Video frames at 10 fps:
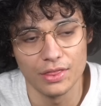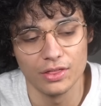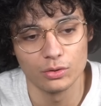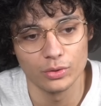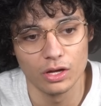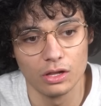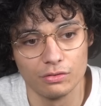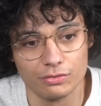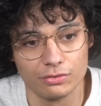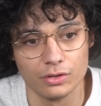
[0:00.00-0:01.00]
I think we all
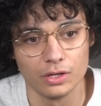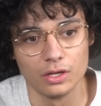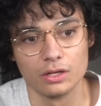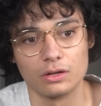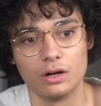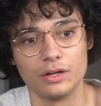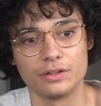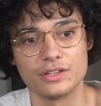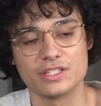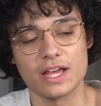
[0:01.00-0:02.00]
have gone
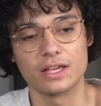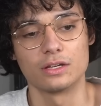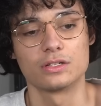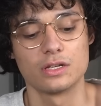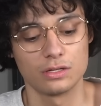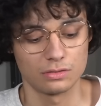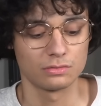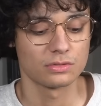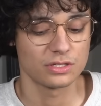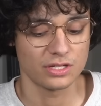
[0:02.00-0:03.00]
to the second
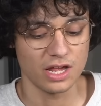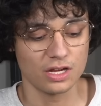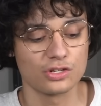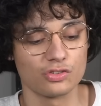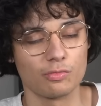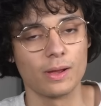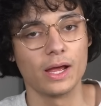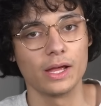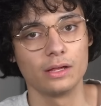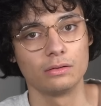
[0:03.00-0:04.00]
stage of
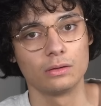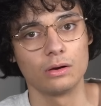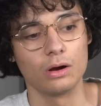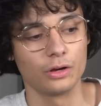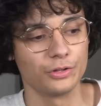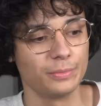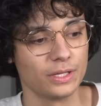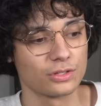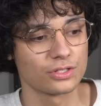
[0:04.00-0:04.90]
my argument.